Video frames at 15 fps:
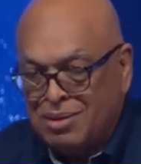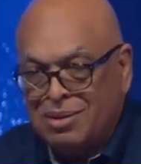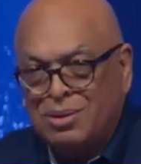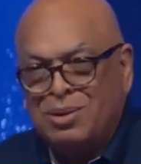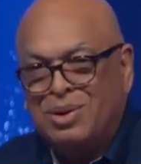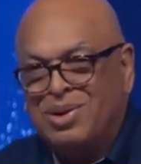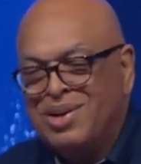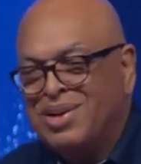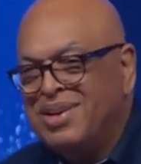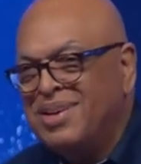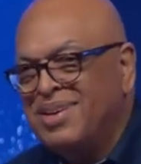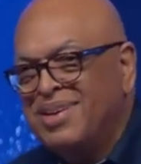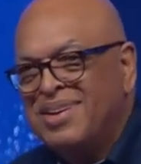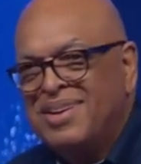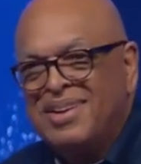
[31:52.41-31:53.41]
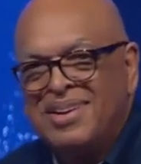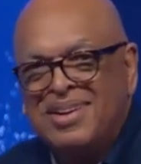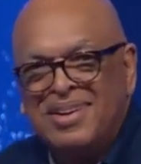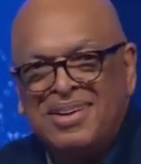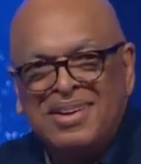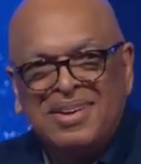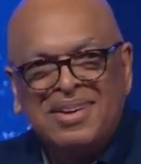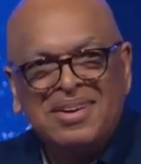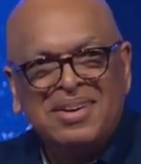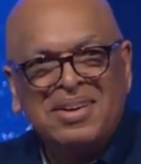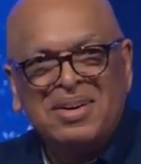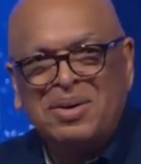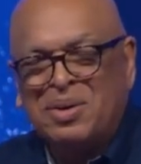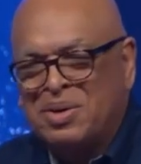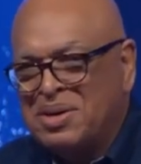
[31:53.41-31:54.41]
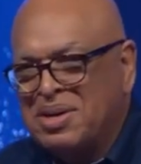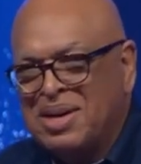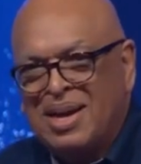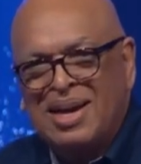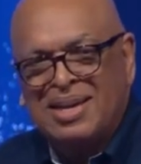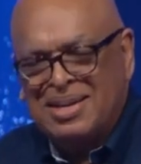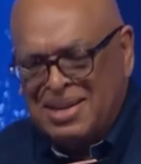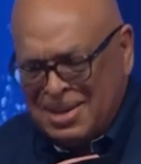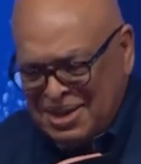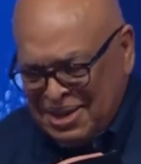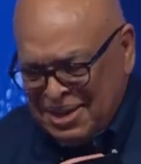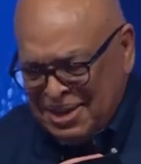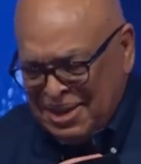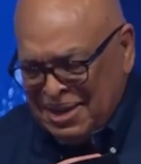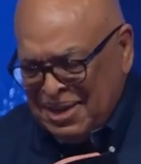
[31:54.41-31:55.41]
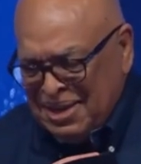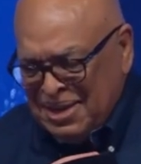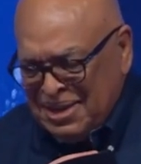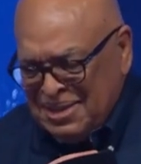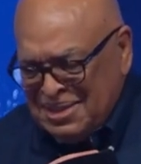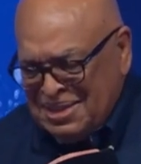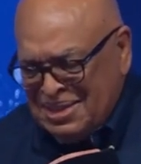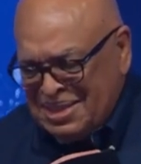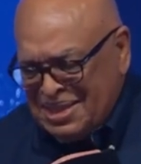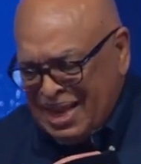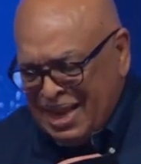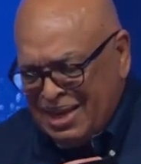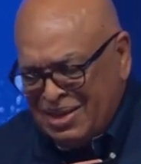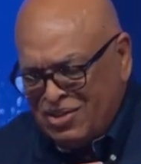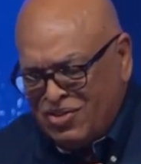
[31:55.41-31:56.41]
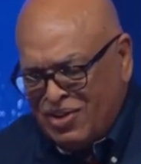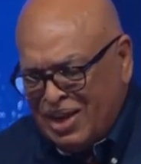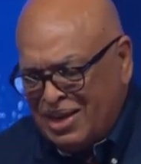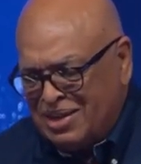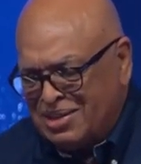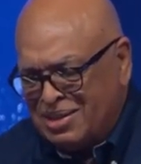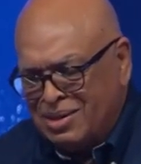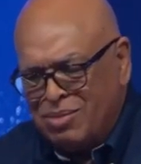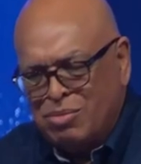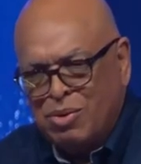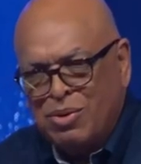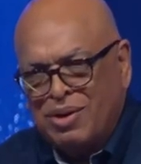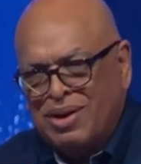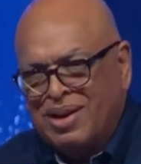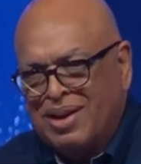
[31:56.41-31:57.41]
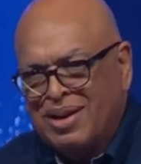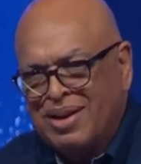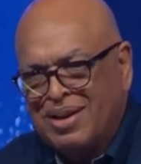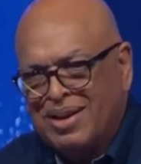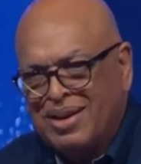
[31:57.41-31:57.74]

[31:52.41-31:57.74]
Oh, oh God, satisfy us in the morning